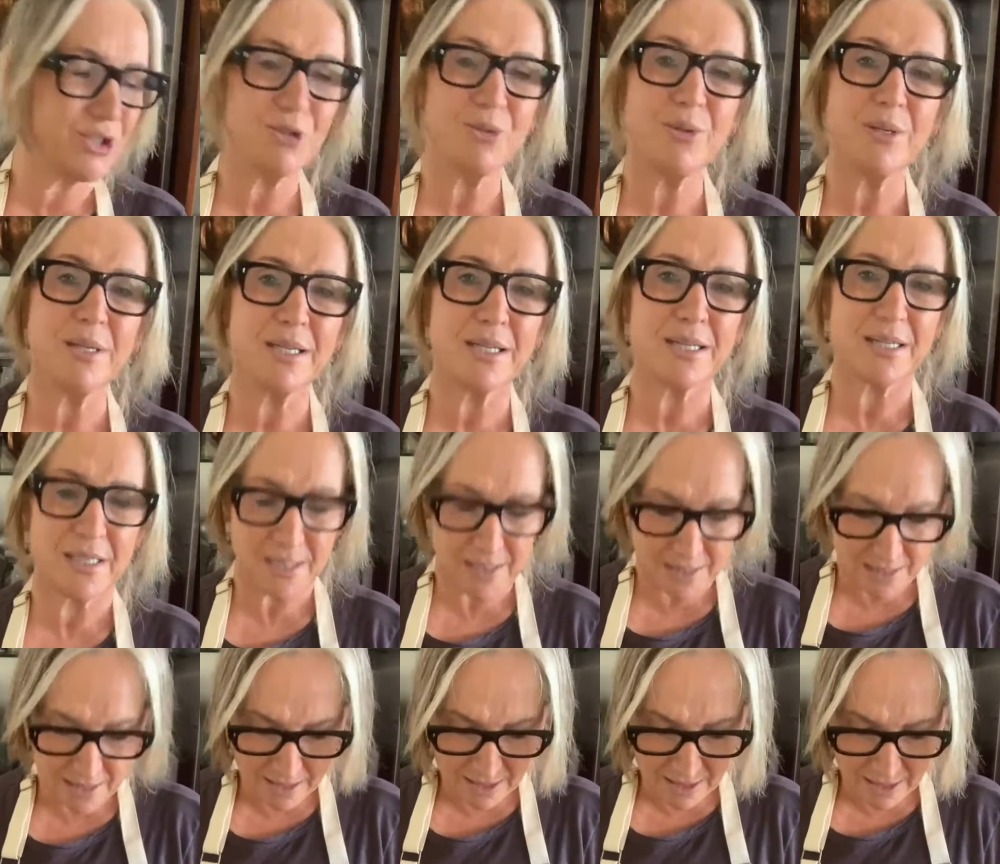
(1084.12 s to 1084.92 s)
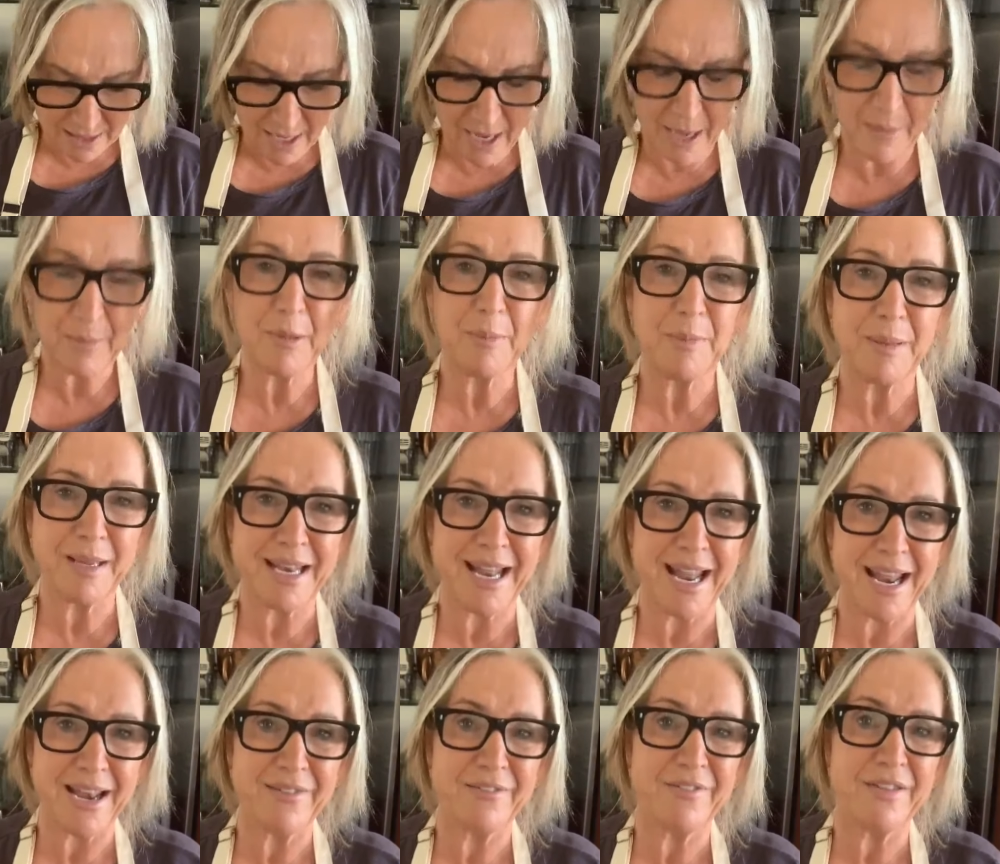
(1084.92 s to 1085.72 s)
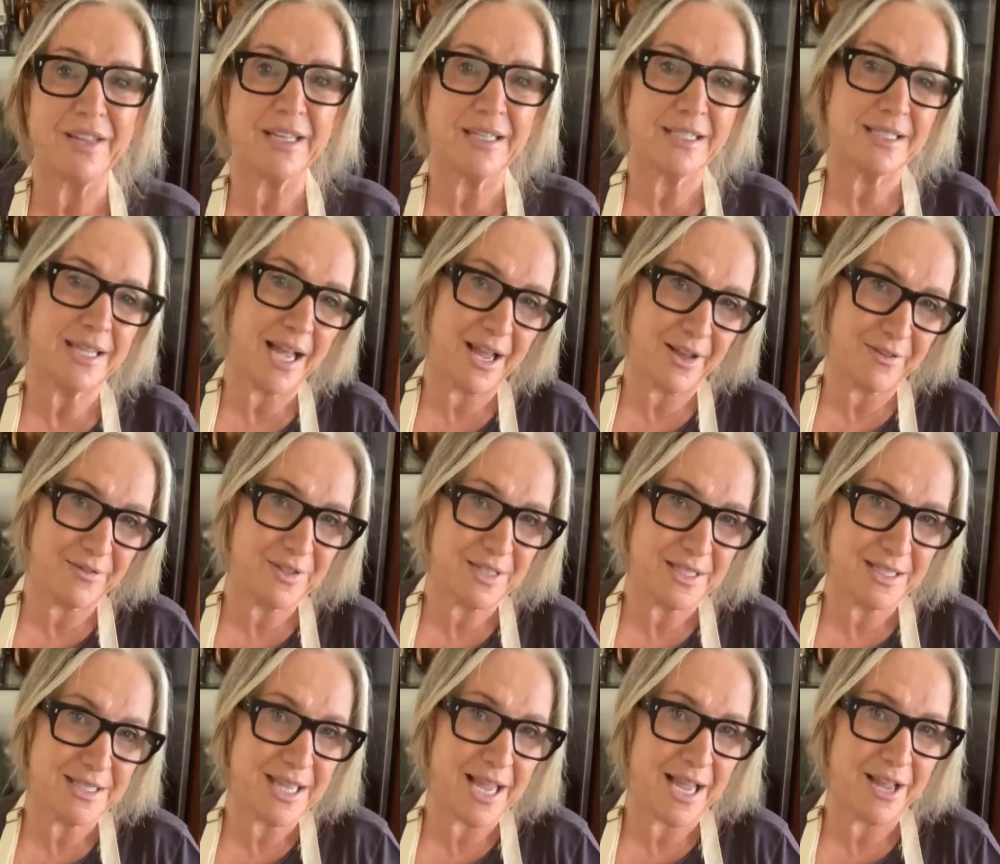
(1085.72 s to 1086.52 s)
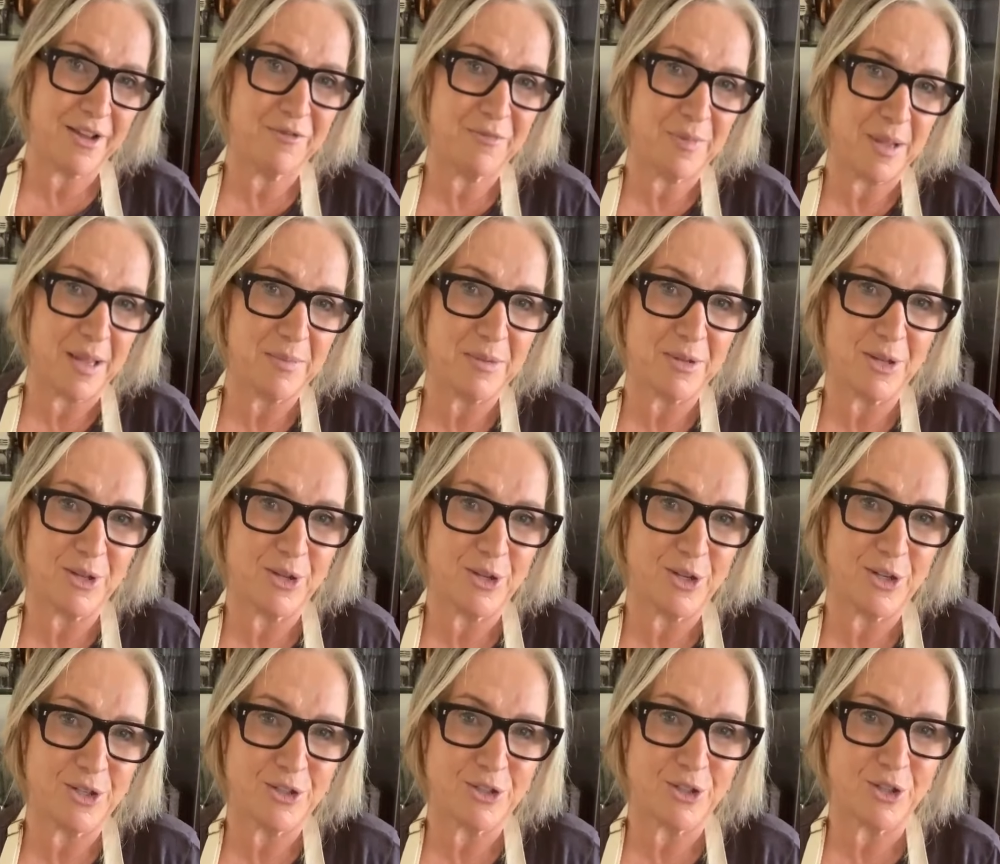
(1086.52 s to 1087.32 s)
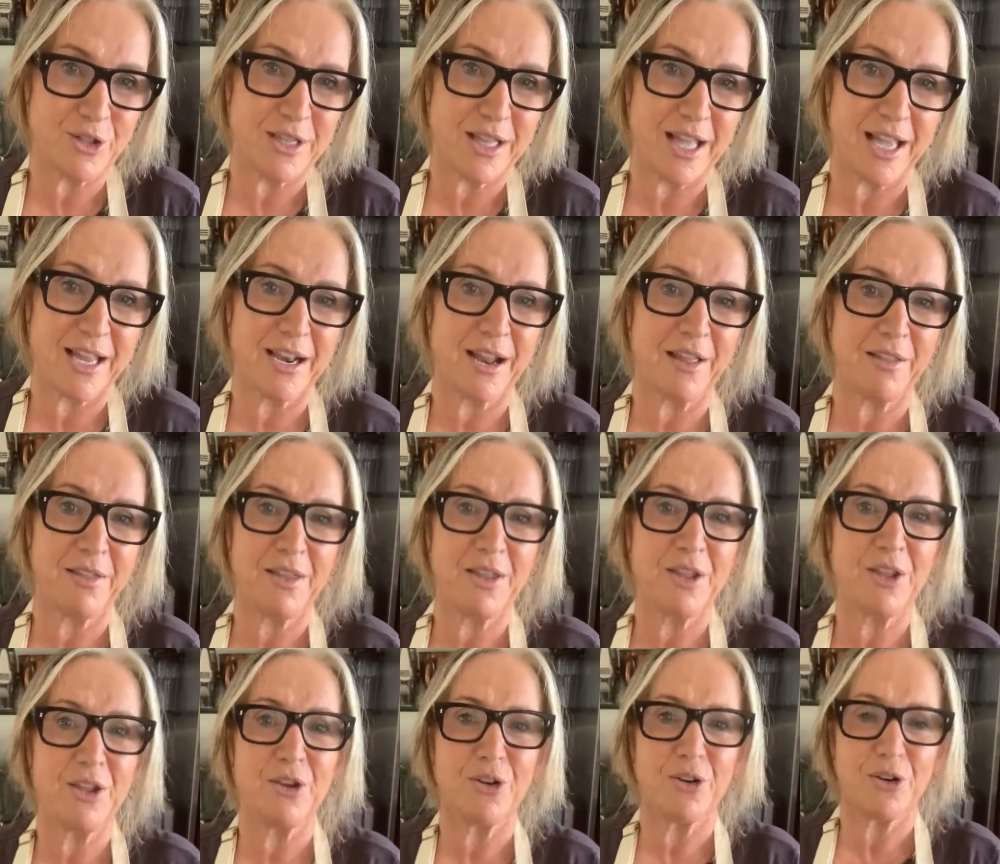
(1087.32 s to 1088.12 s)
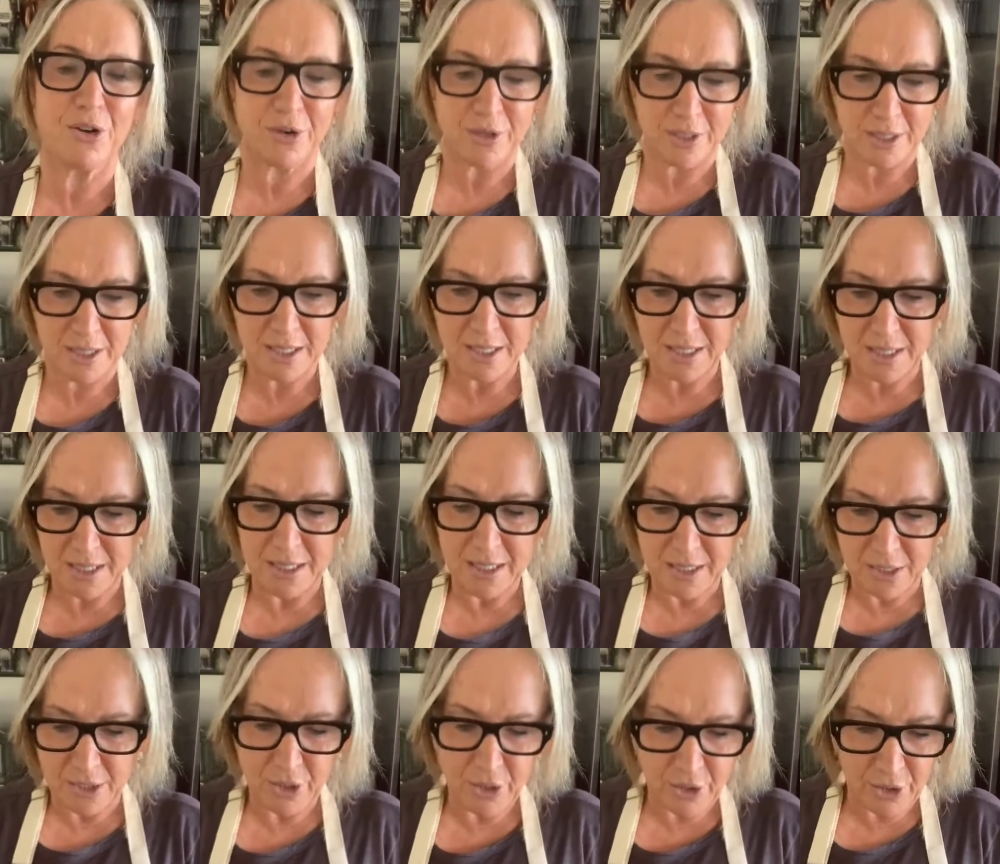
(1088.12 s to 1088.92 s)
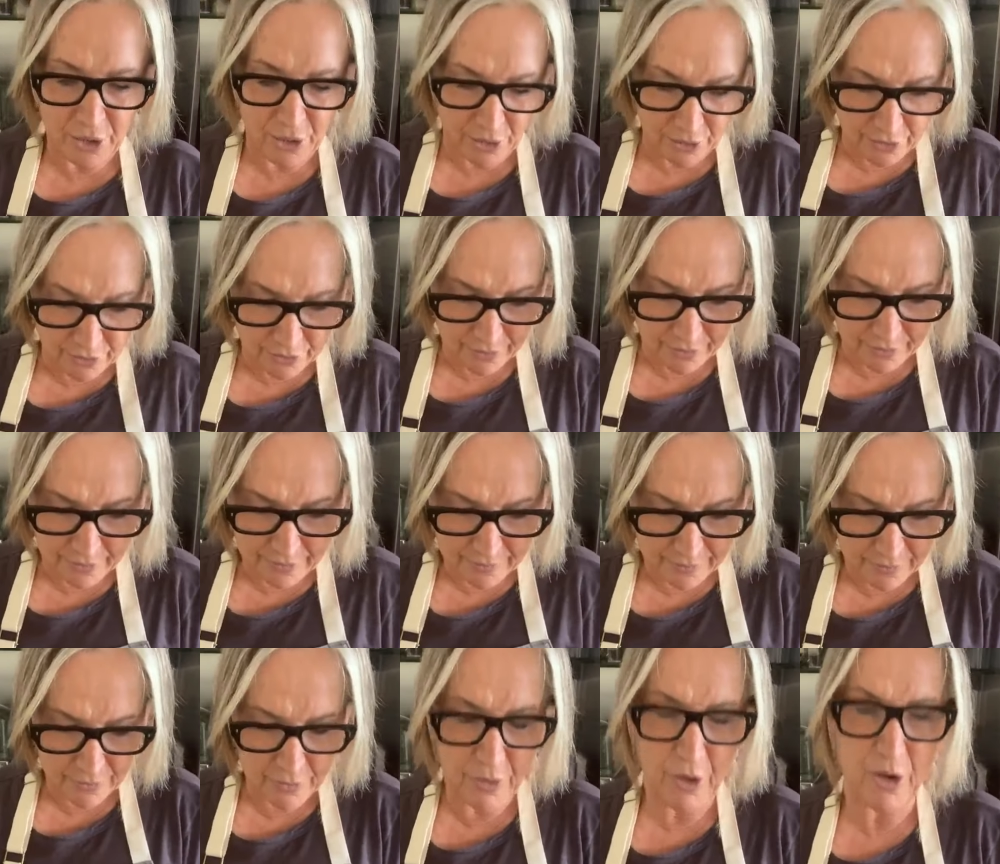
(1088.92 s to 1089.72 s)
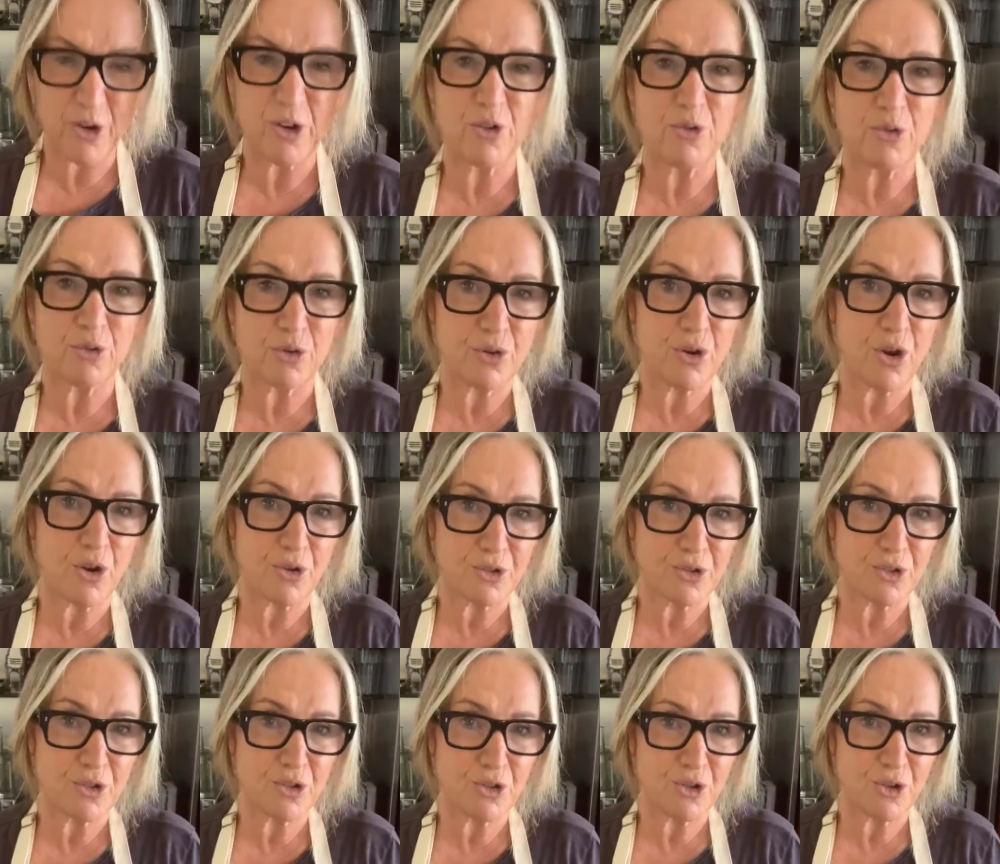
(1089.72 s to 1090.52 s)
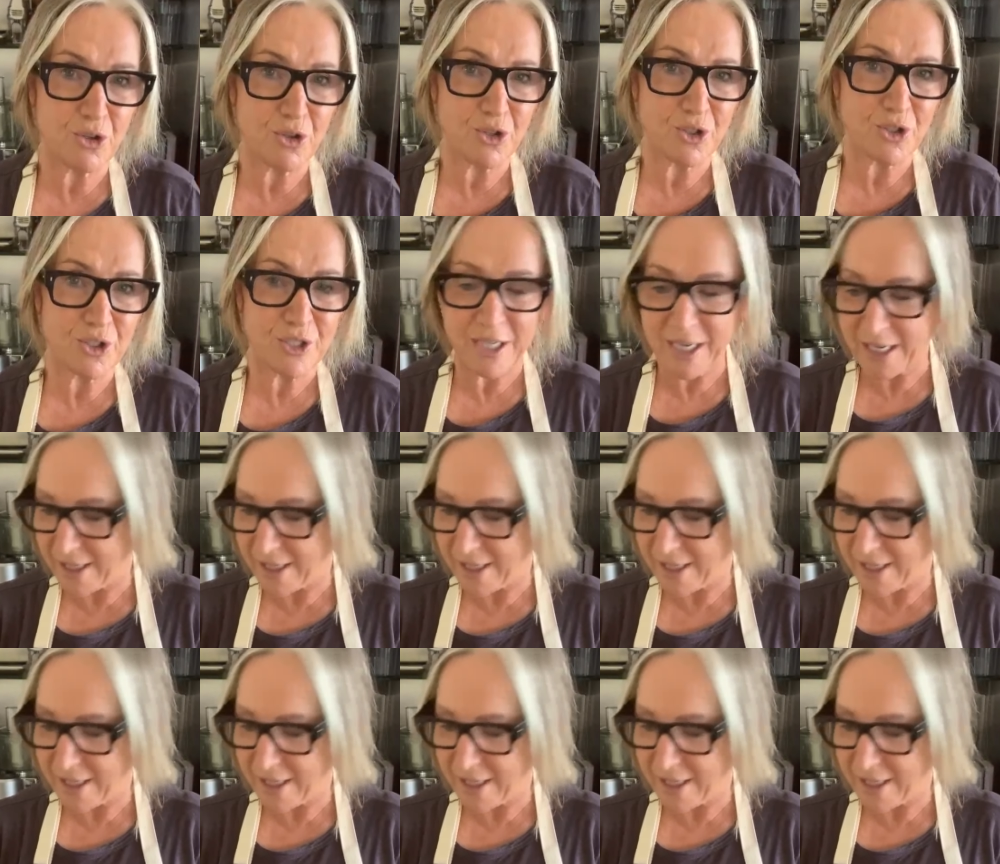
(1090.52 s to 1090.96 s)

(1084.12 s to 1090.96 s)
do it. I'm a bit envious, I have to say, of people who can do that. I think you're, you know, got a good constitution